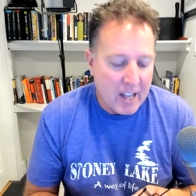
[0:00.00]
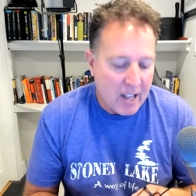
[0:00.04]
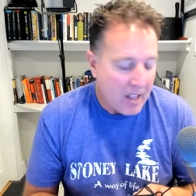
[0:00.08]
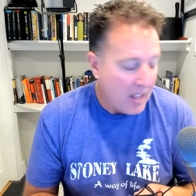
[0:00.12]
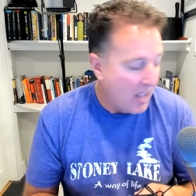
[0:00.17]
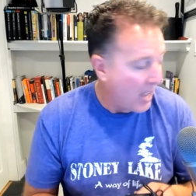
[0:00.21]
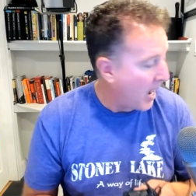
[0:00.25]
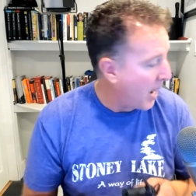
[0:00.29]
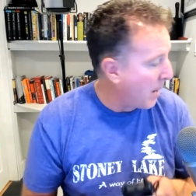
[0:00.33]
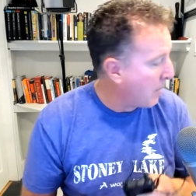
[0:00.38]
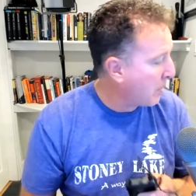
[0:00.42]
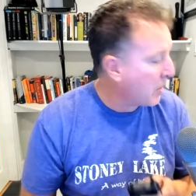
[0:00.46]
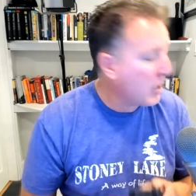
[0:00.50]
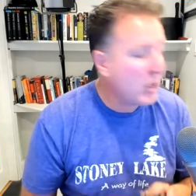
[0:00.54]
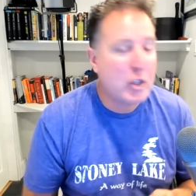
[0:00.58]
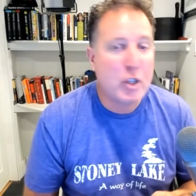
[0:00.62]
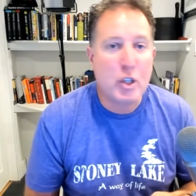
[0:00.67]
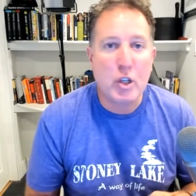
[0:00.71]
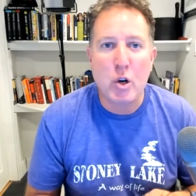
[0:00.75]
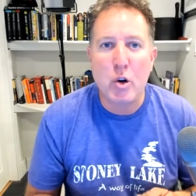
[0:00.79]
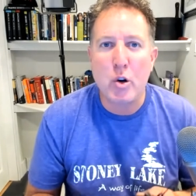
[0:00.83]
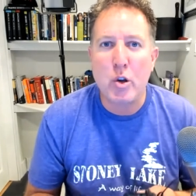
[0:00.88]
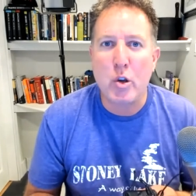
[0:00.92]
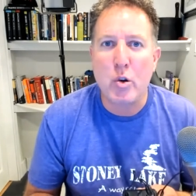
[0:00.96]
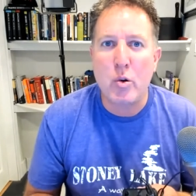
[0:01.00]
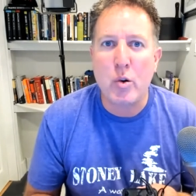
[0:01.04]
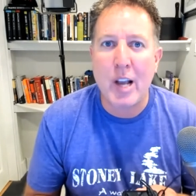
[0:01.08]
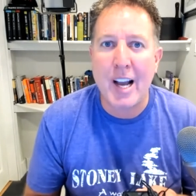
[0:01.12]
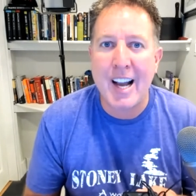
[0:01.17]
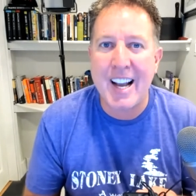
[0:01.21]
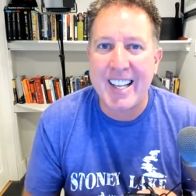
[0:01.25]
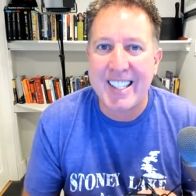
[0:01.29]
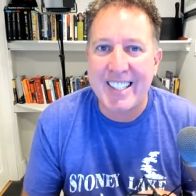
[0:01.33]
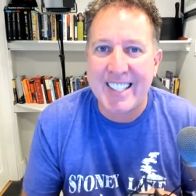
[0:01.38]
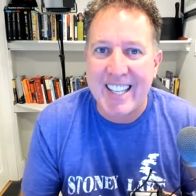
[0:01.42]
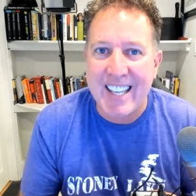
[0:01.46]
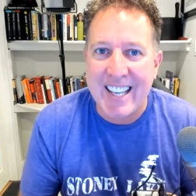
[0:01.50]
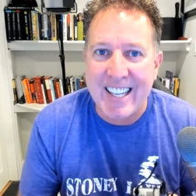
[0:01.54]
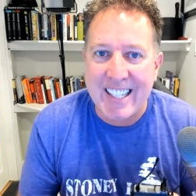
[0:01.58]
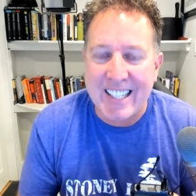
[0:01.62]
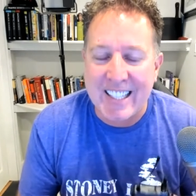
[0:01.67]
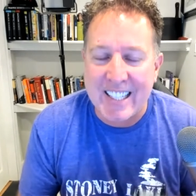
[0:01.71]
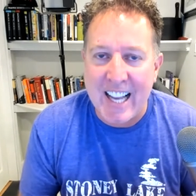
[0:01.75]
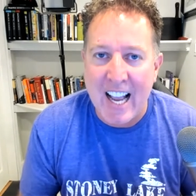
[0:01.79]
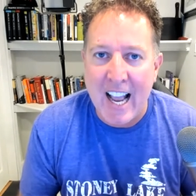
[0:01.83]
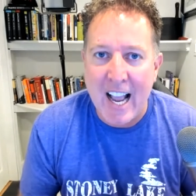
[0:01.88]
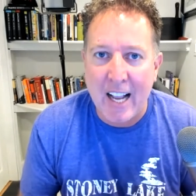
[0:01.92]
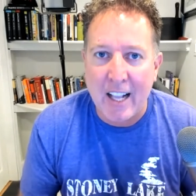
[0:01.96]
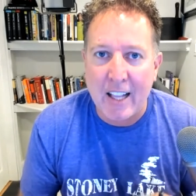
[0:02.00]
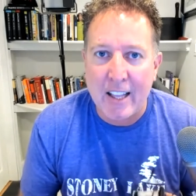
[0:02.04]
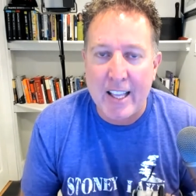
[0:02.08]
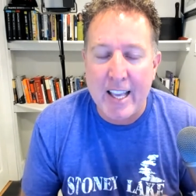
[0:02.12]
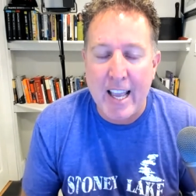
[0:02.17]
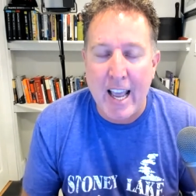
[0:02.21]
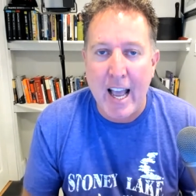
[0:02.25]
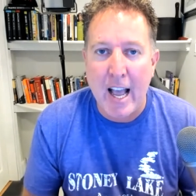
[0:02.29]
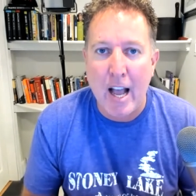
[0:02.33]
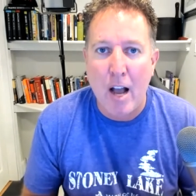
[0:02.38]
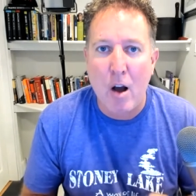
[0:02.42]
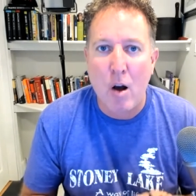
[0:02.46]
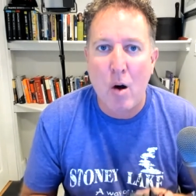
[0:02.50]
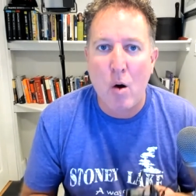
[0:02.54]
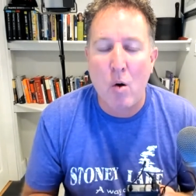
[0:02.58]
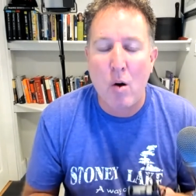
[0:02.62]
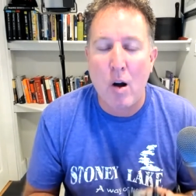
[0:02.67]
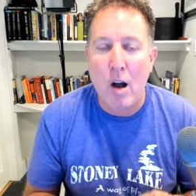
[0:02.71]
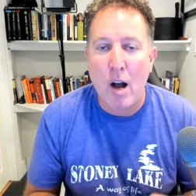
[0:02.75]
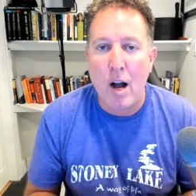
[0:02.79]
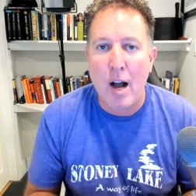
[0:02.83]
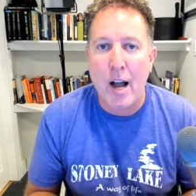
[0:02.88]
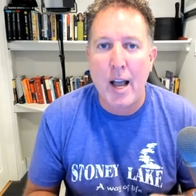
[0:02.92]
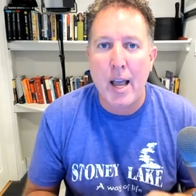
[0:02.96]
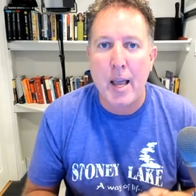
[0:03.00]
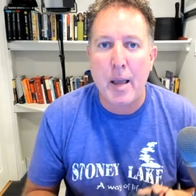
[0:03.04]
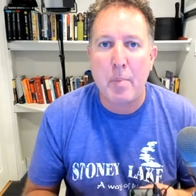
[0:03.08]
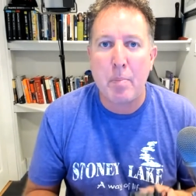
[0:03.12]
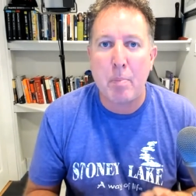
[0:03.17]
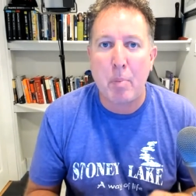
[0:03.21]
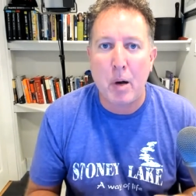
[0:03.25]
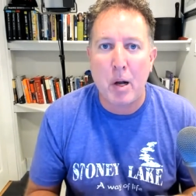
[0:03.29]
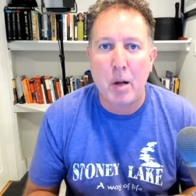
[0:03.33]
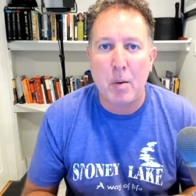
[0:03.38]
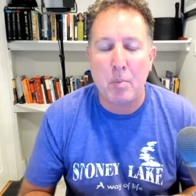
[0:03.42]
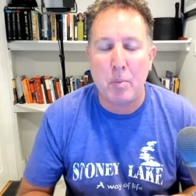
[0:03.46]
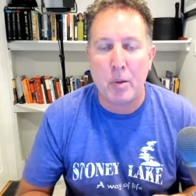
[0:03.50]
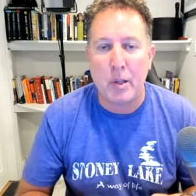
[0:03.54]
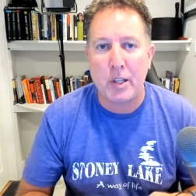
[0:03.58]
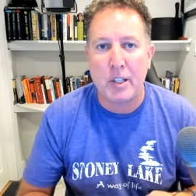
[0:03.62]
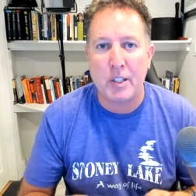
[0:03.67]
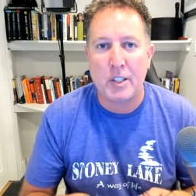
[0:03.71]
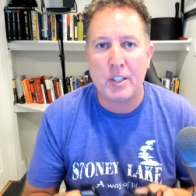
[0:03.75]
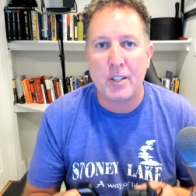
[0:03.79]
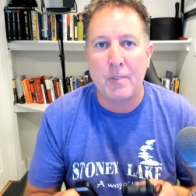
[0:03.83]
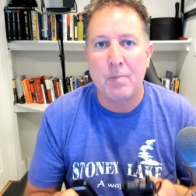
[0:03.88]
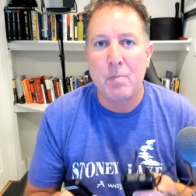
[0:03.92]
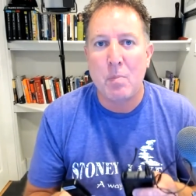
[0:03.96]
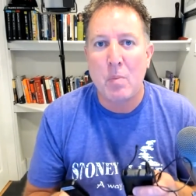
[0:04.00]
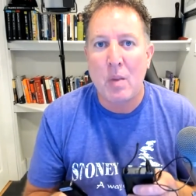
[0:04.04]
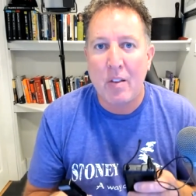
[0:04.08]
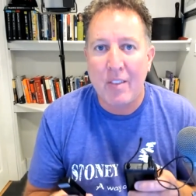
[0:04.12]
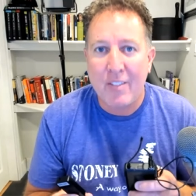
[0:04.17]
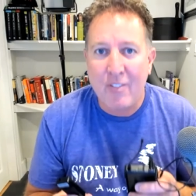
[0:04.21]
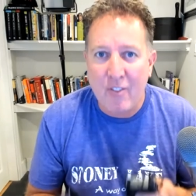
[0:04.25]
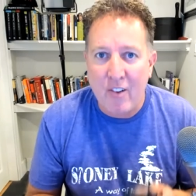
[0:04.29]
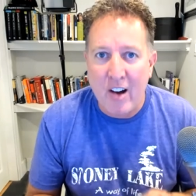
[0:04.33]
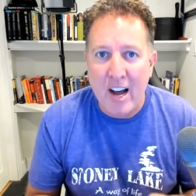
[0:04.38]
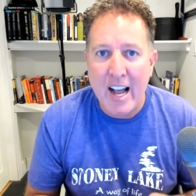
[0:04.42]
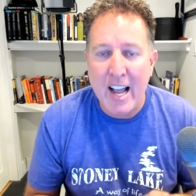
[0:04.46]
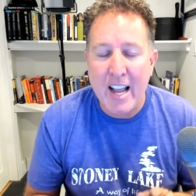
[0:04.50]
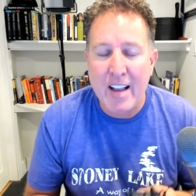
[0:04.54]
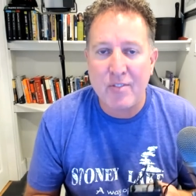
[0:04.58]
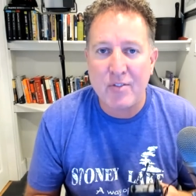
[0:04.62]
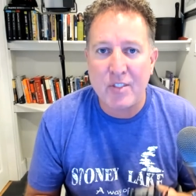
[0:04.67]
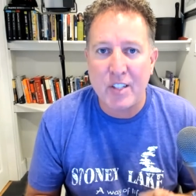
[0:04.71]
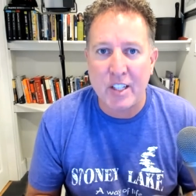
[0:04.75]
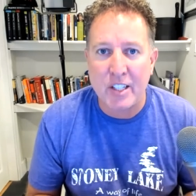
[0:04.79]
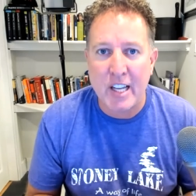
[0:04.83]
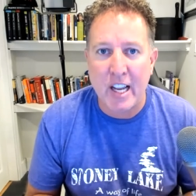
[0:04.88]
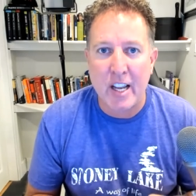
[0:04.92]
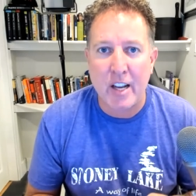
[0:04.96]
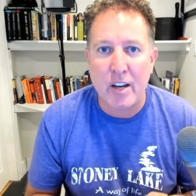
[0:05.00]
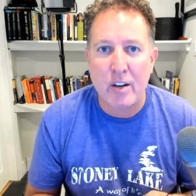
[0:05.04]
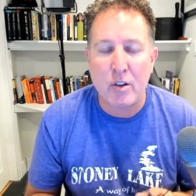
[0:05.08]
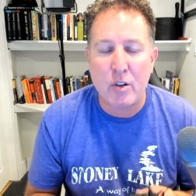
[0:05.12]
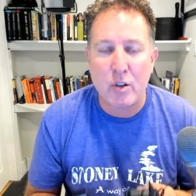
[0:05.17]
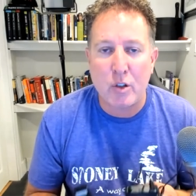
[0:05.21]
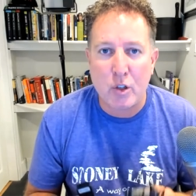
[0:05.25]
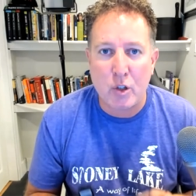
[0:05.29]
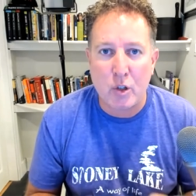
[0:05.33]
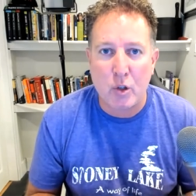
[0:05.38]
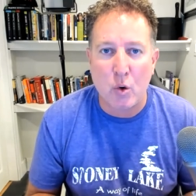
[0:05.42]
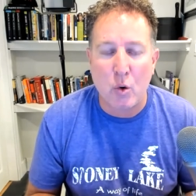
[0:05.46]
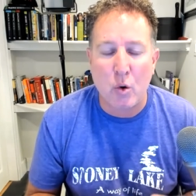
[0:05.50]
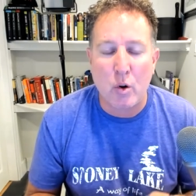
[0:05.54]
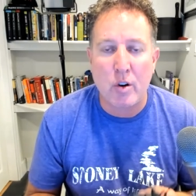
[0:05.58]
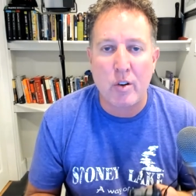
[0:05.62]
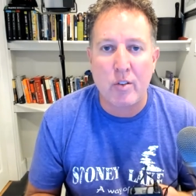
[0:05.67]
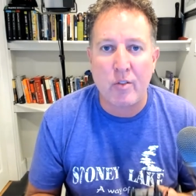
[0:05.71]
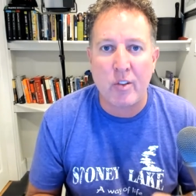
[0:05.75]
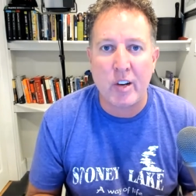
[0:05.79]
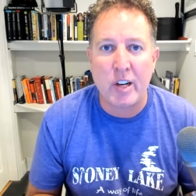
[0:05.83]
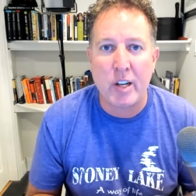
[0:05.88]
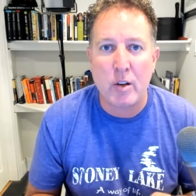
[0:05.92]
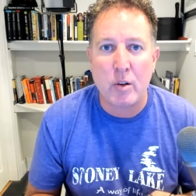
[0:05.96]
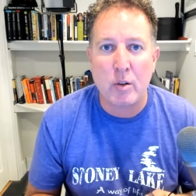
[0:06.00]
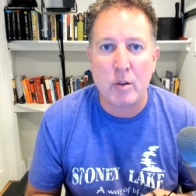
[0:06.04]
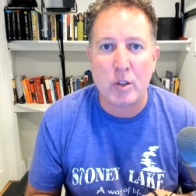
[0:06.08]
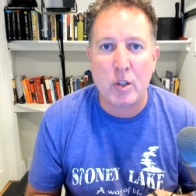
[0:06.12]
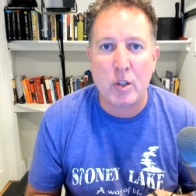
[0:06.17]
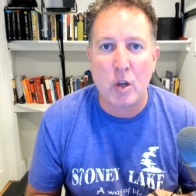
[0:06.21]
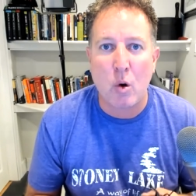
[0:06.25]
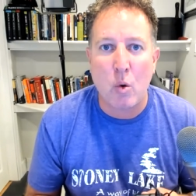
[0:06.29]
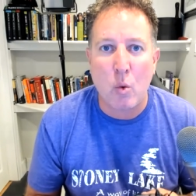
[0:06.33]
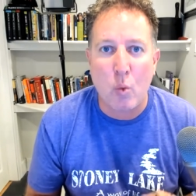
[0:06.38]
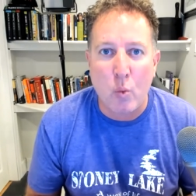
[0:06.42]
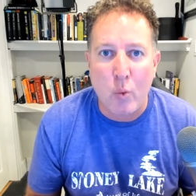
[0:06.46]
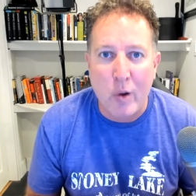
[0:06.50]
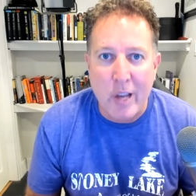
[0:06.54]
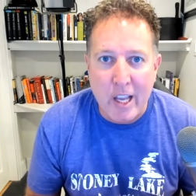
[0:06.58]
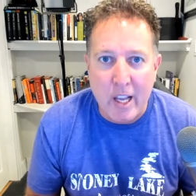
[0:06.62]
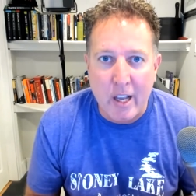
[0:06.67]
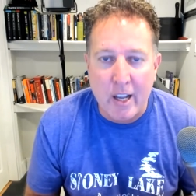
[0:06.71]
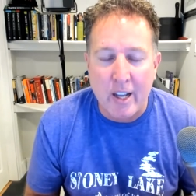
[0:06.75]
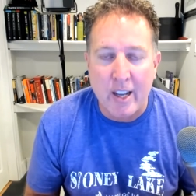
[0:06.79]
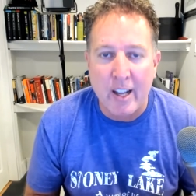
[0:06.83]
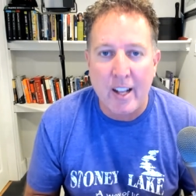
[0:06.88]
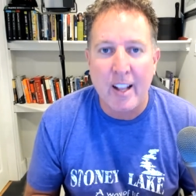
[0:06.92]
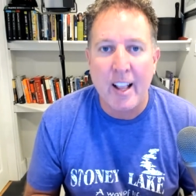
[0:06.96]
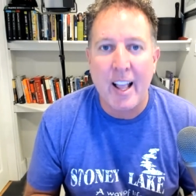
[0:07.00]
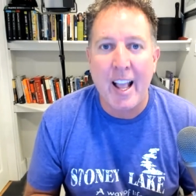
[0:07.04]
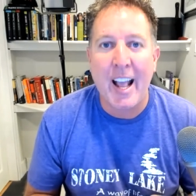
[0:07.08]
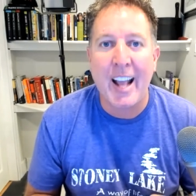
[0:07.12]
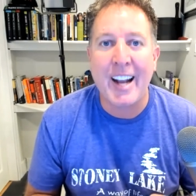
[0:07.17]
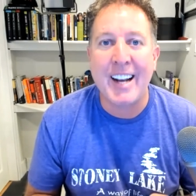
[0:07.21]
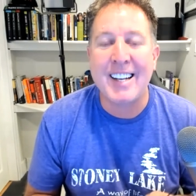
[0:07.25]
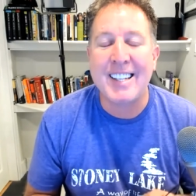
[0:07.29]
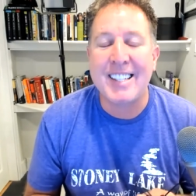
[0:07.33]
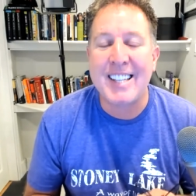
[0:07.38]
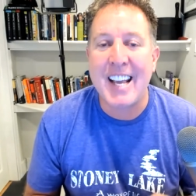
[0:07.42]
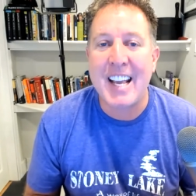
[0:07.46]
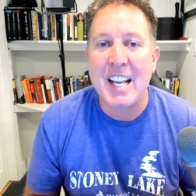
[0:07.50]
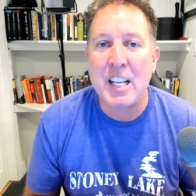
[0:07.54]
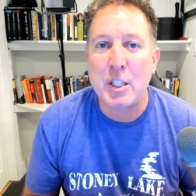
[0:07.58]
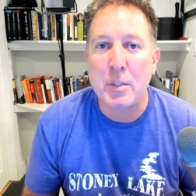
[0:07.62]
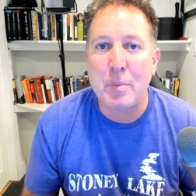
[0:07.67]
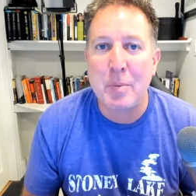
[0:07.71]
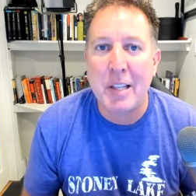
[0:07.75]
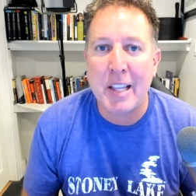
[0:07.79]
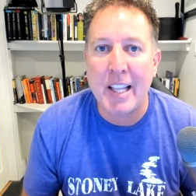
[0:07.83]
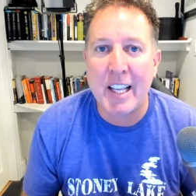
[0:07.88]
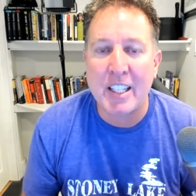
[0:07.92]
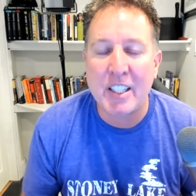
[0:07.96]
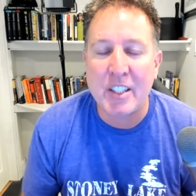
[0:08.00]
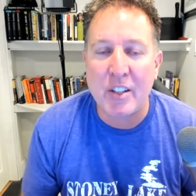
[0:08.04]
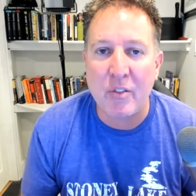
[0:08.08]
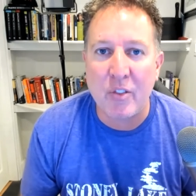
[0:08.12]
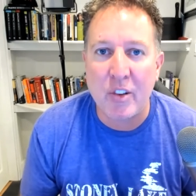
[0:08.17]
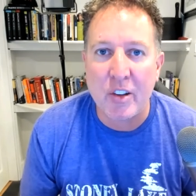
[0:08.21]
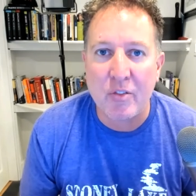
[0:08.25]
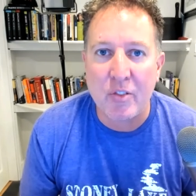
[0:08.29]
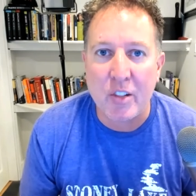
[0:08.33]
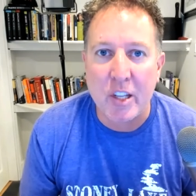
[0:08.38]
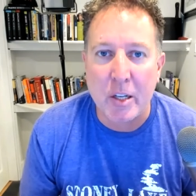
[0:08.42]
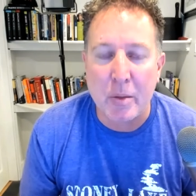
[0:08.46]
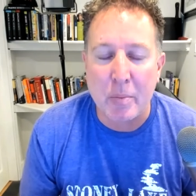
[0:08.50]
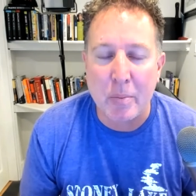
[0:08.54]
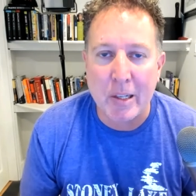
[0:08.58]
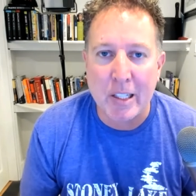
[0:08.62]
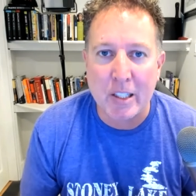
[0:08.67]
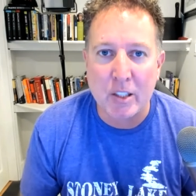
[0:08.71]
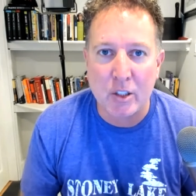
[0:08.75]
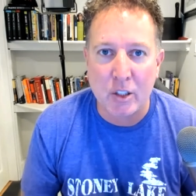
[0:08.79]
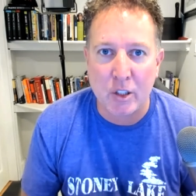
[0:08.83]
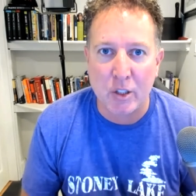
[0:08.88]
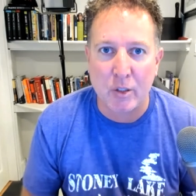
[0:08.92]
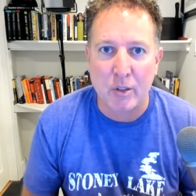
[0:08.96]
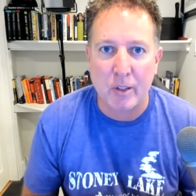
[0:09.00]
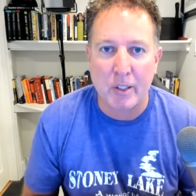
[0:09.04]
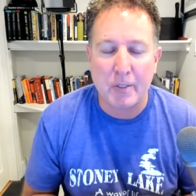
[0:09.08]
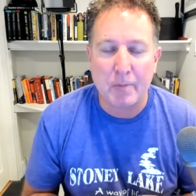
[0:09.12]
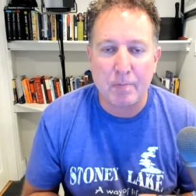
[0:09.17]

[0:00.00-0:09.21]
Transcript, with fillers: I'm gonna show you guys exactly how I publish five to 10 short videos a week, and it takes me less than 15 minutes to do it.